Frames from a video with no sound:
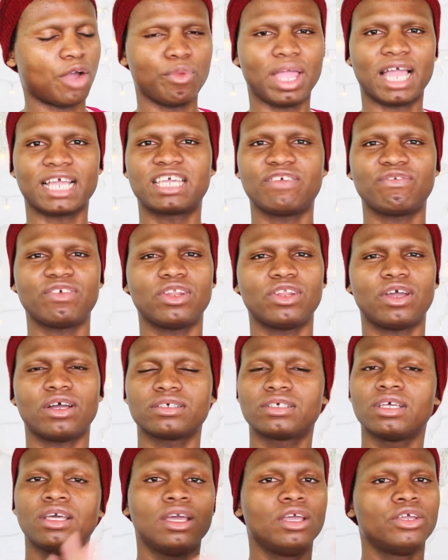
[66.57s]
We are giving
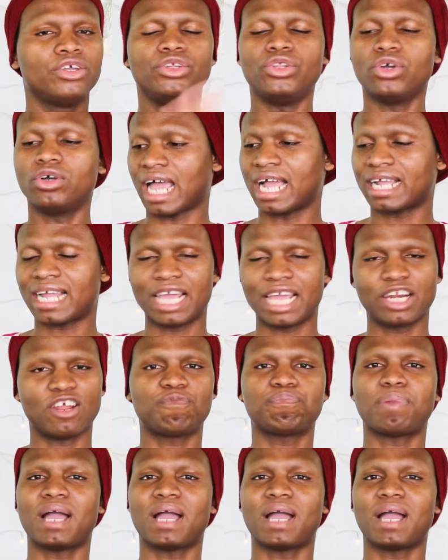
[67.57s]
us, you know, that kind of